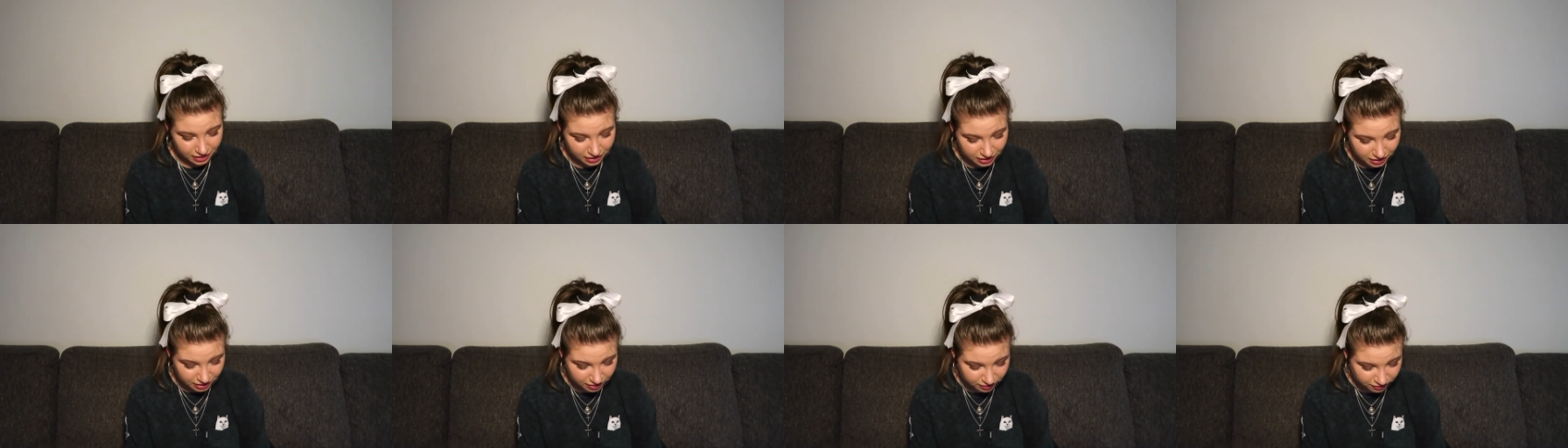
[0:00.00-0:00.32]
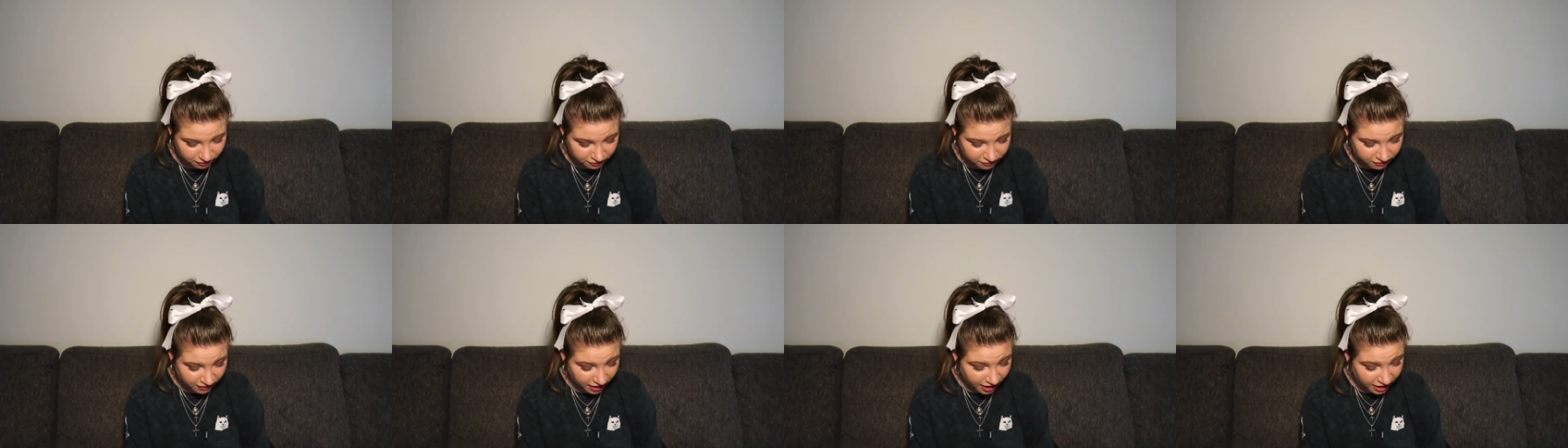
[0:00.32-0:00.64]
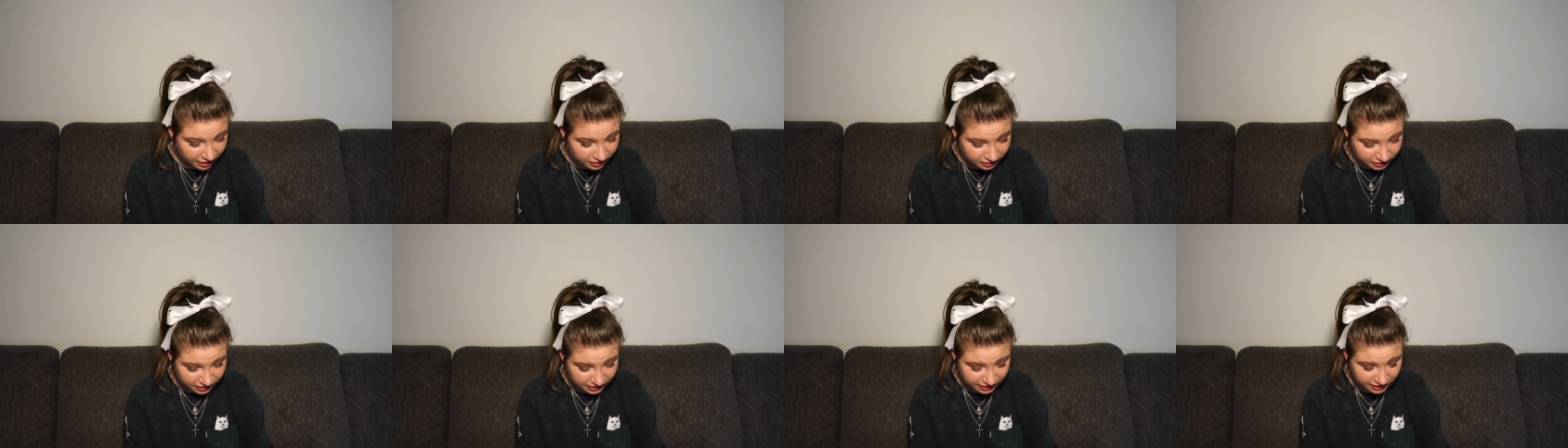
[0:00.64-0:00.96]
he
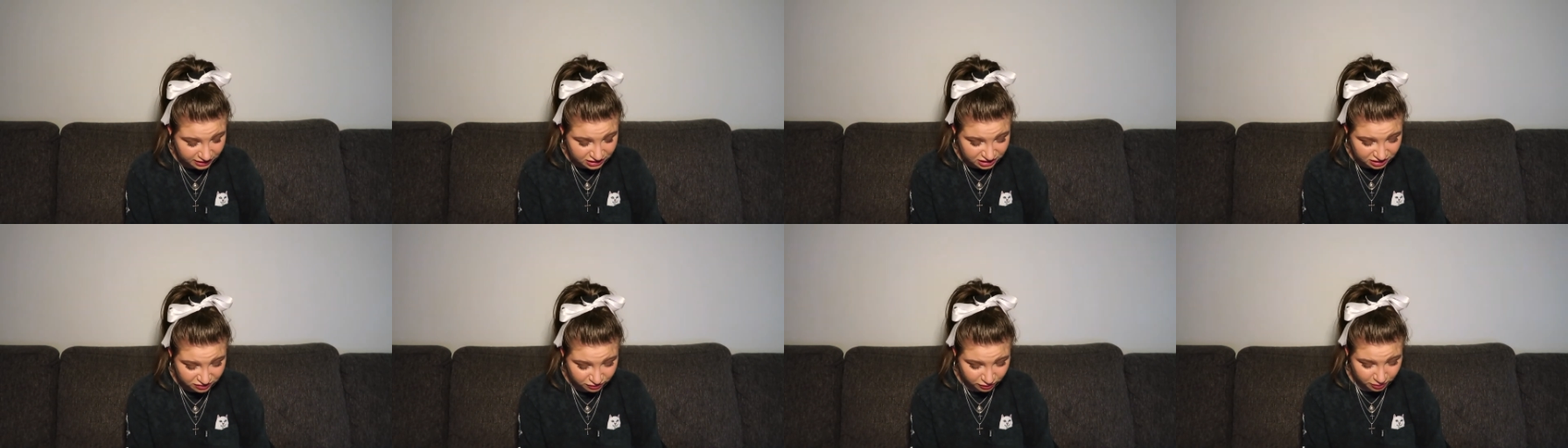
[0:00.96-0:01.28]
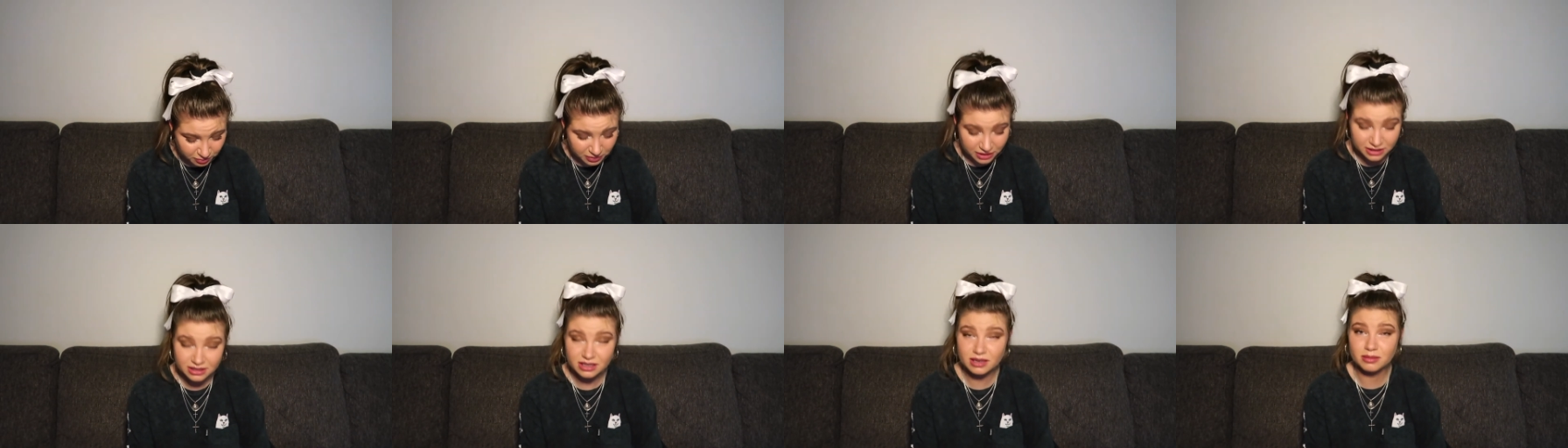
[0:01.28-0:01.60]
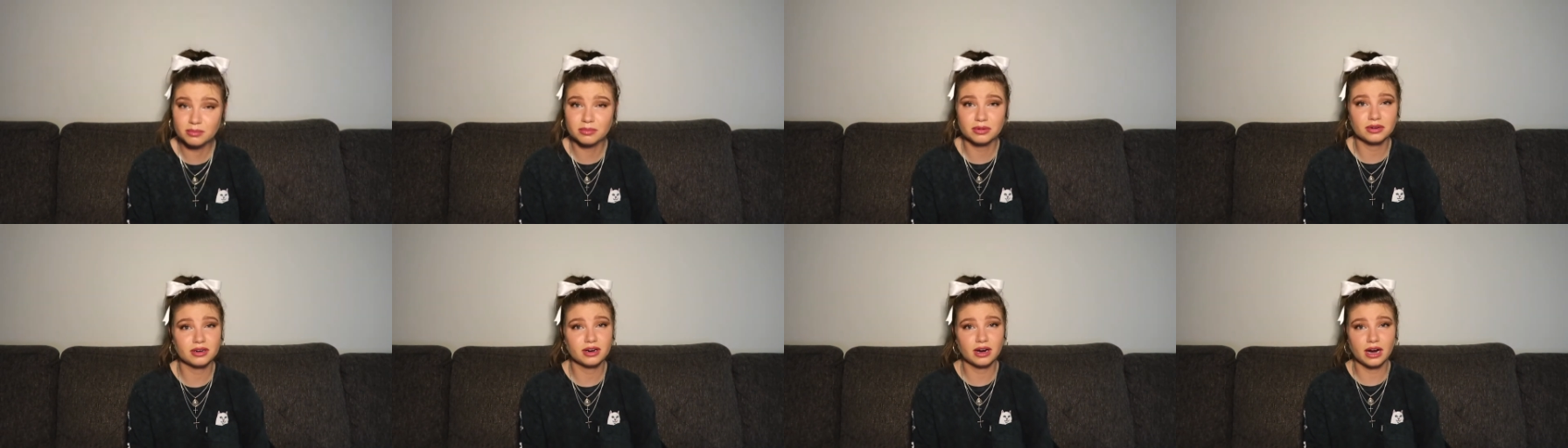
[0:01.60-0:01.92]
finally asked for my
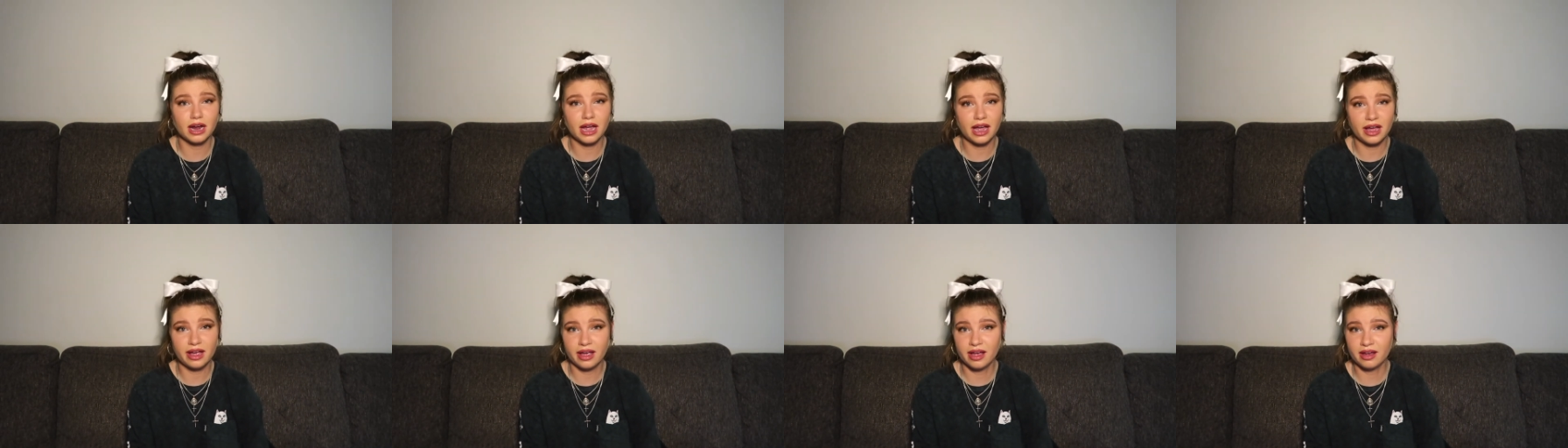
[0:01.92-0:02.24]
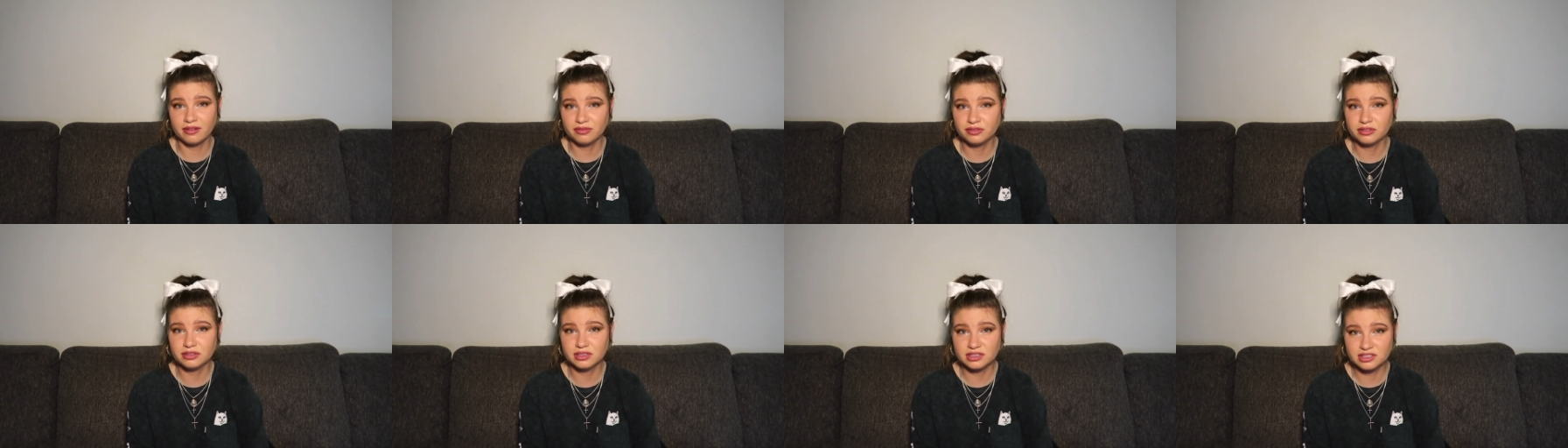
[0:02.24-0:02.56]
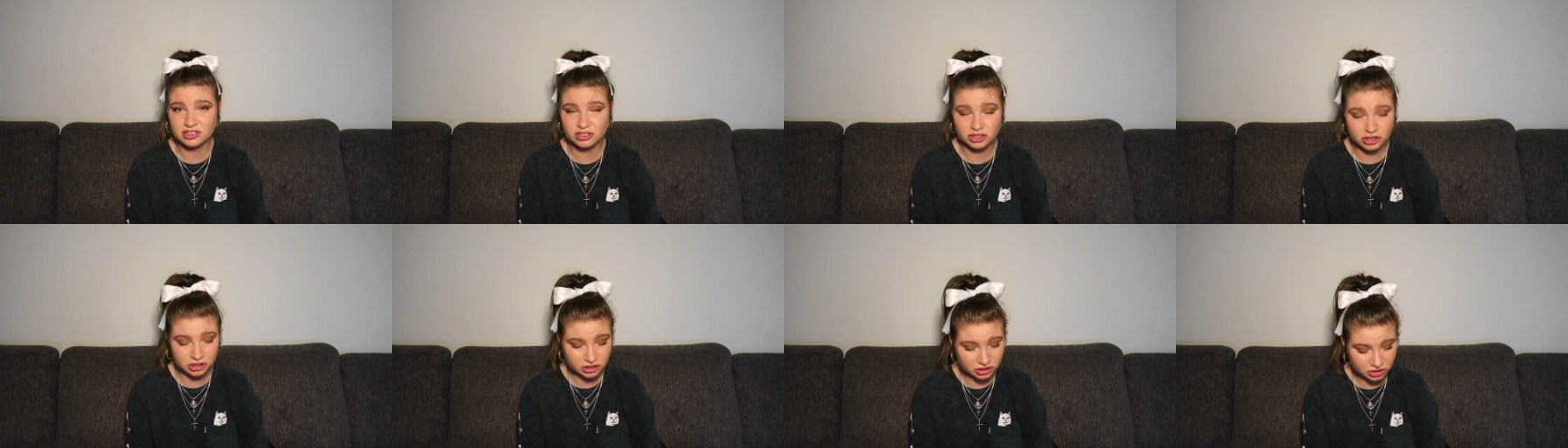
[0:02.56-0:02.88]
number after
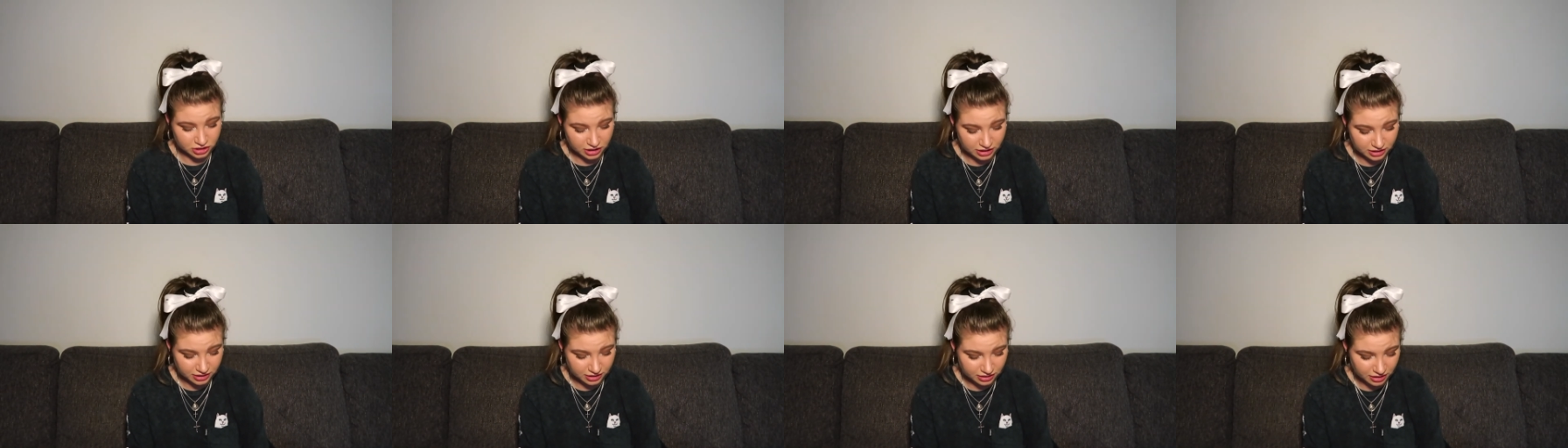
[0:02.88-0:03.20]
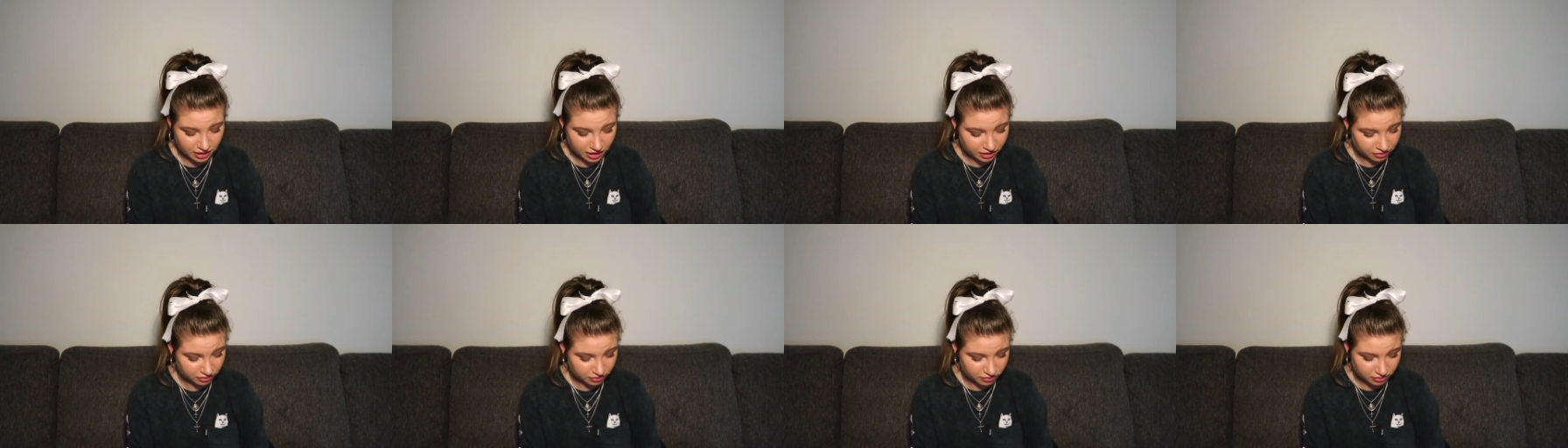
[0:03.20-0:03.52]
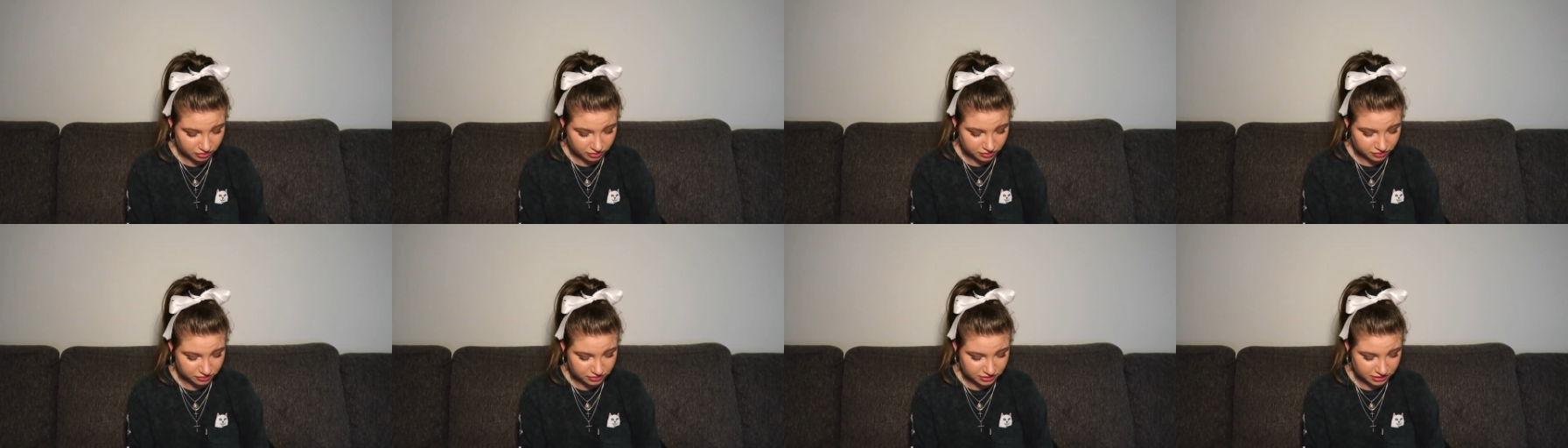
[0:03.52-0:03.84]
us chit-chatting. I don't
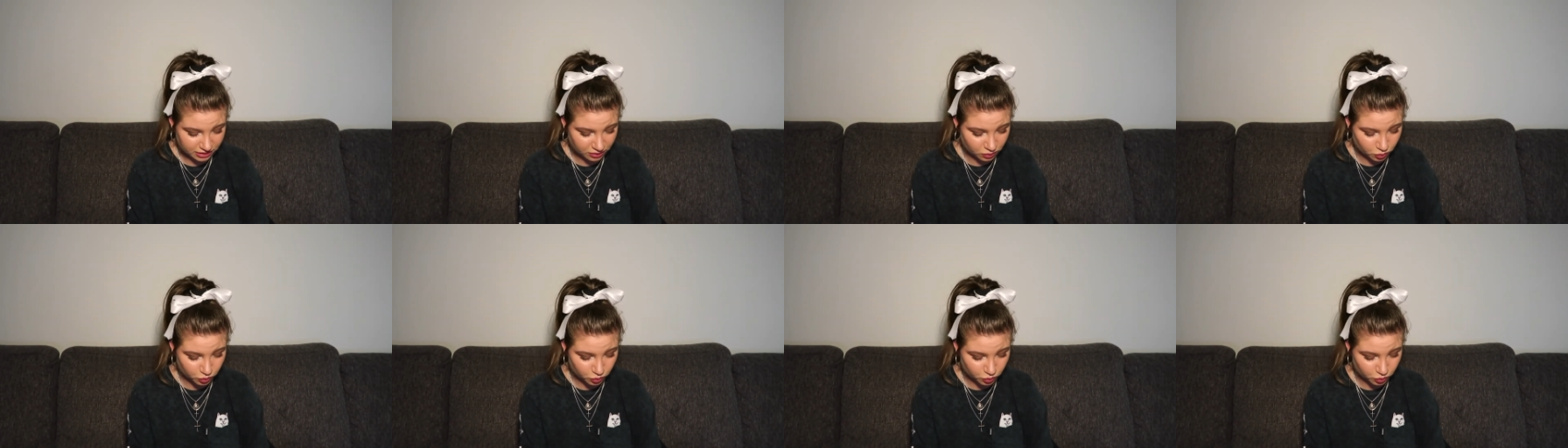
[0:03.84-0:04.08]
know, it was like a